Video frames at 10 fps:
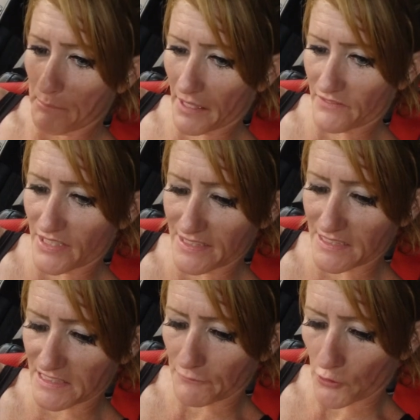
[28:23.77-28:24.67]
But this
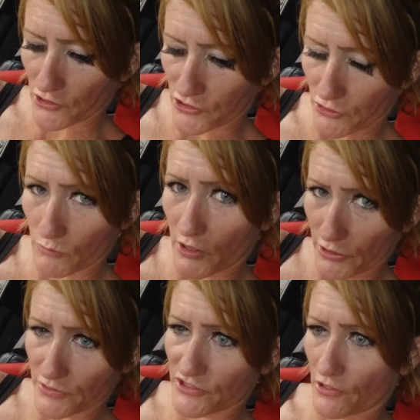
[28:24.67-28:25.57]
is the first tune where
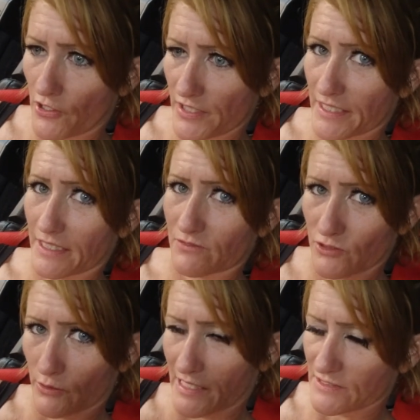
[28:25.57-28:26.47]
you started it.
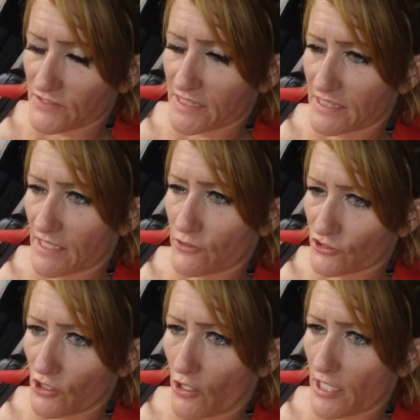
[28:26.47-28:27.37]
You guys have seen the other
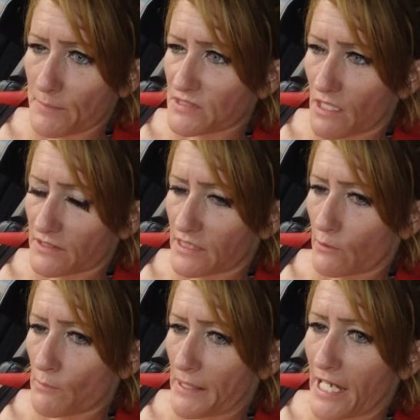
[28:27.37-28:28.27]
startups. Not that
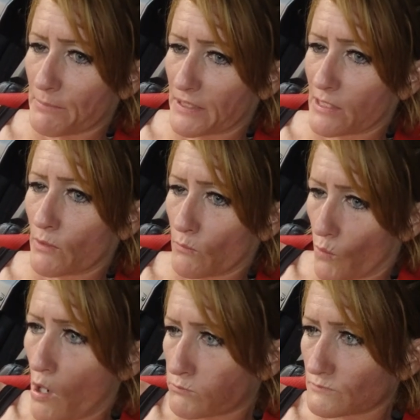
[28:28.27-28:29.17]
they were bad, but he went
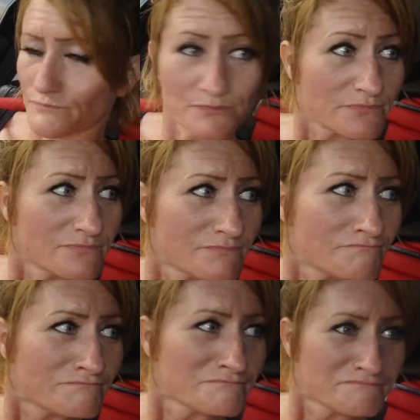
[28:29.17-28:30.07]
whoa.
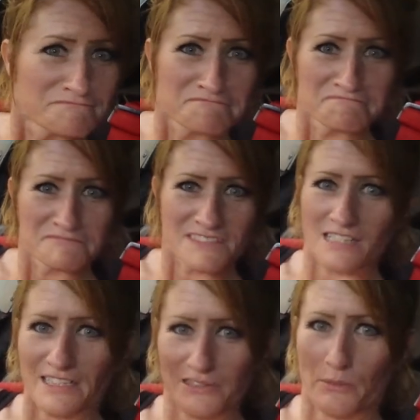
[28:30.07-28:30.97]
Uh-huh.
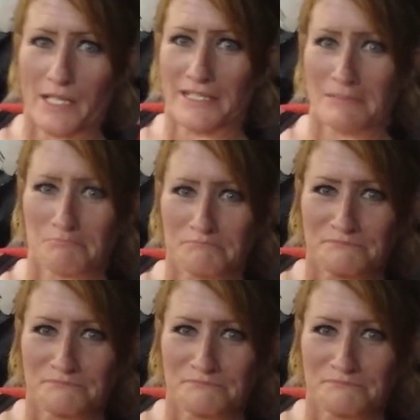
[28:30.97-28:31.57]
Sucked it right in.